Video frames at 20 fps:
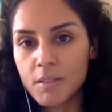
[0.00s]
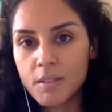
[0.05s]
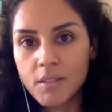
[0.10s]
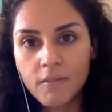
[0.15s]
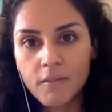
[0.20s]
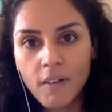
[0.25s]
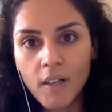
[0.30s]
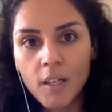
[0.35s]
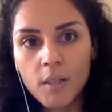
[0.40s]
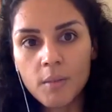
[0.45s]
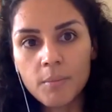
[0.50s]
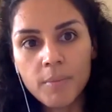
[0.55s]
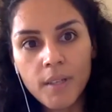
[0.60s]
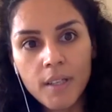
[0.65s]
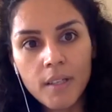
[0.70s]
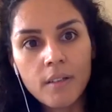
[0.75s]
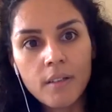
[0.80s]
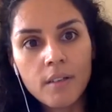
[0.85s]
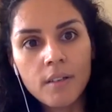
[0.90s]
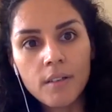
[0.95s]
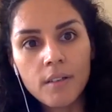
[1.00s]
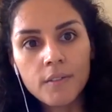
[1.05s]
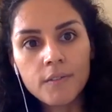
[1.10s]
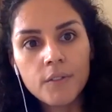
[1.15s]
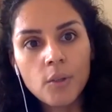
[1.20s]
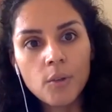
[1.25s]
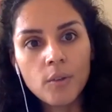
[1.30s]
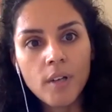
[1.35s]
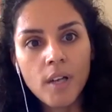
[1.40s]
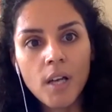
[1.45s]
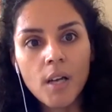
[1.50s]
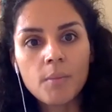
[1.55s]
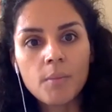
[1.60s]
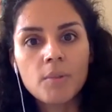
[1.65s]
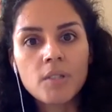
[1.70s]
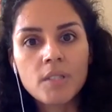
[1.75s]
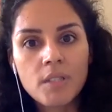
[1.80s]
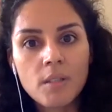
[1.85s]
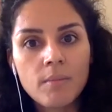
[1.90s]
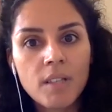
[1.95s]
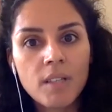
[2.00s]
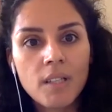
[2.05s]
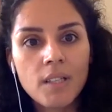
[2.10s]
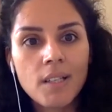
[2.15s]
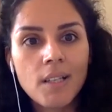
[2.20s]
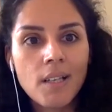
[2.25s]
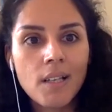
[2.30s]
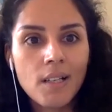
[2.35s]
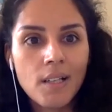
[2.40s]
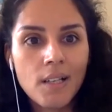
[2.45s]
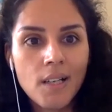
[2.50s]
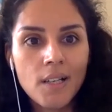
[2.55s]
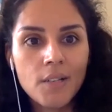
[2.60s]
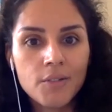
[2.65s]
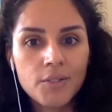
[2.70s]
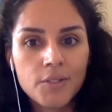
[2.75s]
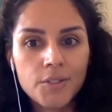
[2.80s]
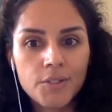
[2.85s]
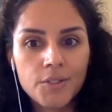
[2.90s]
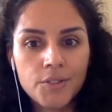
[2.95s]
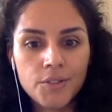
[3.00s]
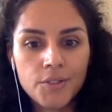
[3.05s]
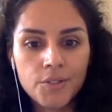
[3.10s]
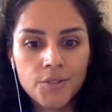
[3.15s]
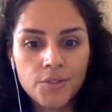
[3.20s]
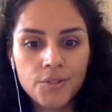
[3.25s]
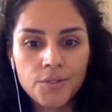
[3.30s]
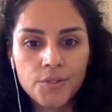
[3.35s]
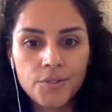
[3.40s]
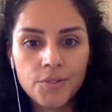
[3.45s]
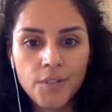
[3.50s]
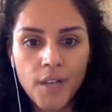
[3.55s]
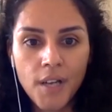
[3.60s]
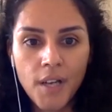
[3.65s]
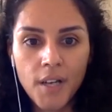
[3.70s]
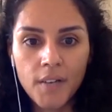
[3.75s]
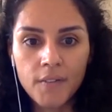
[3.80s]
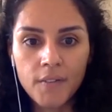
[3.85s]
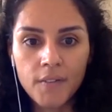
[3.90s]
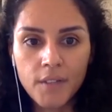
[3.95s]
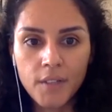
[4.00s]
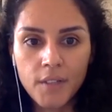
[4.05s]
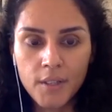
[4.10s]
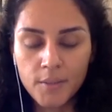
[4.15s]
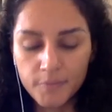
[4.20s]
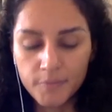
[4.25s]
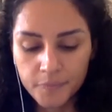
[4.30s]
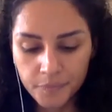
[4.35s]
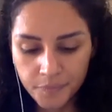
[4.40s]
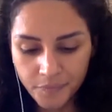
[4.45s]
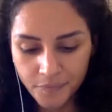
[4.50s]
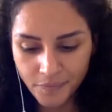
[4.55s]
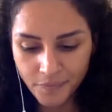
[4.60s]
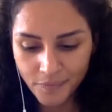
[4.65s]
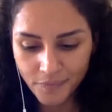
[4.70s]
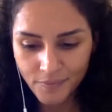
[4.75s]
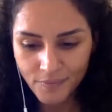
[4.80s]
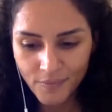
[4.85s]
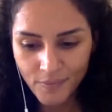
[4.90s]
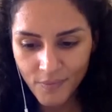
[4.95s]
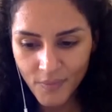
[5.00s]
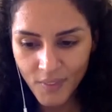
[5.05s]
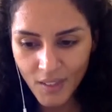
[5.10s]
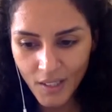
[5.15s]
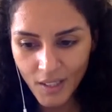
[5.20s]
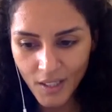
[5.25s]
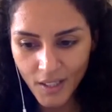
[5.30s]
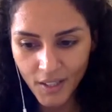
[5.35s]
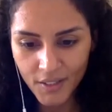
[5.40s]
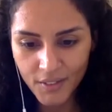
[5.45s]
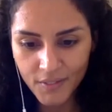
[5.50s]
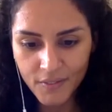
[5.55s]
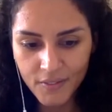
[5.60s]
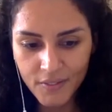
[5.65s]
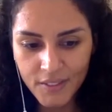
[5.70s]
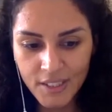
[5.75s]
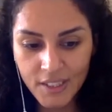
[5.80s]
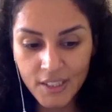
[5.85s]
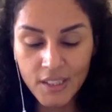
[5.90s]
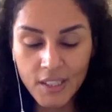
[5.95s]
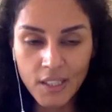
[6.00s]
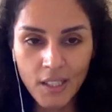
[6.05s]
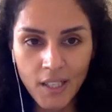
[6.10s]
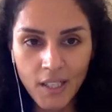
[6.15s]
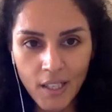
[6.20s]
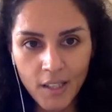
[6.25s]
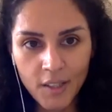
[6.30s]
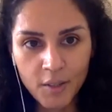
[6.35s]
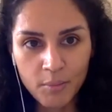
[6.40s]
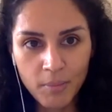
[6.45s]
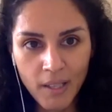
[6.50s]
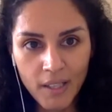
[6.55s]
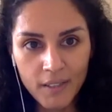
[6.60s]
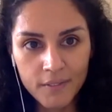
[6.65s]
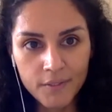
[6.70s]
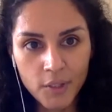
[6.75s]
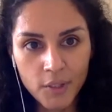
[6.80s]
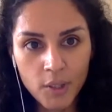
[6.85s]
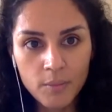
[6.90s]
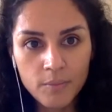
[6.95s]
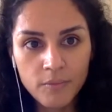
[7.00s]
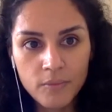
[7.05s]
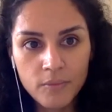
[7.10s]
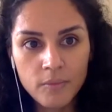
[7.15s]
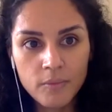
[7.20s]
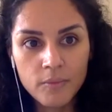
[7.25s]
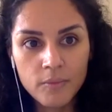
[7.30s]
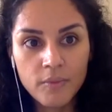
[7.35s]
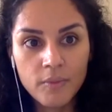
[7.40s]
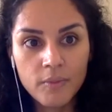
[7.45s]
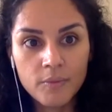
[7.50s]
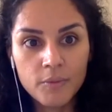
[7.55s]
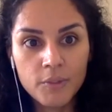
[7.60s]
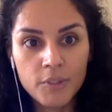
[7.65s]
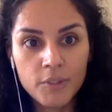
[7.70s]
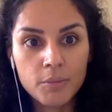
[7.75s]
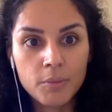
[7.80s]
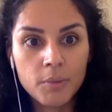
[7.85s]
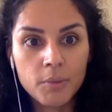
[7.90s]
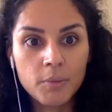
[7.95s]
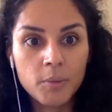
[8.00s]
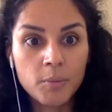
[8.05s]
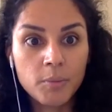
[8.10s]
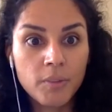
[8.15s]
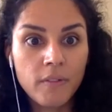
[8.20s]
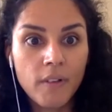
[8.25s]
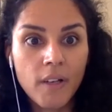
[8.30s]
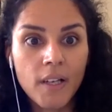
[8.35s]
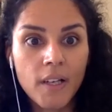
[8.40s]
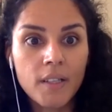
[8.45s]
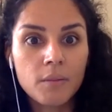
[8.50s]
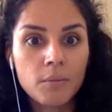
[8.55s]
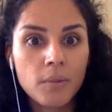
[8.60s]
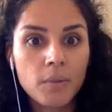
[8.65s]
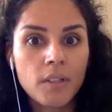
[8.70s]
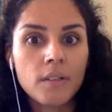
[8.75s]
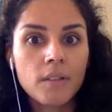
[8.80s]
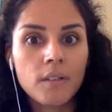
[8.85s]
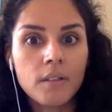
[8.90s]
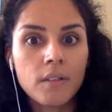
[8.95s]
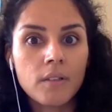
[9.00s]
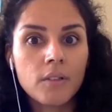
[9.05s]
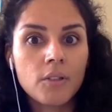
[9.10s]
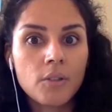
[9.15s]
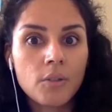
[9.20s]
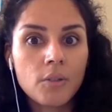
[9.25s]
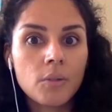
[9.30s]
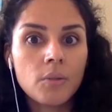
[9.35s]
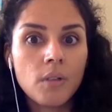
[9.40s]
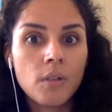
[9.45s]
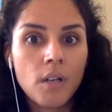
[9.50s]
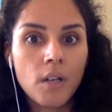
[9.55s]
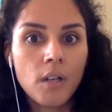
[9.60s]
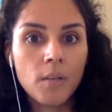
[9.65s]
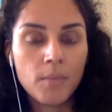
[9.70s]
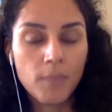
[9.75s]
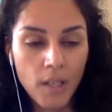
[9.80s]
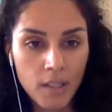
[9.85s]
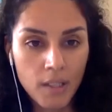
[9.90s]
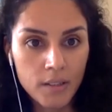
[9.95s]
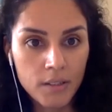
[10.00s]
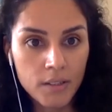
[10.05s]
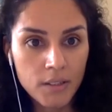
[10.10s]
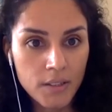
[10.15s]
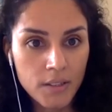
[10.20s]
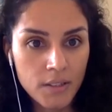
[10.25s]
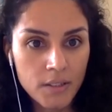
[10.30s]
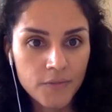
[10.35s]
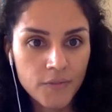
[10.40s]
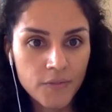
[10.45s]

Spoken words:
develop either a phone app or something that allows us to have a kind of digital health platform, which we will provide through our partners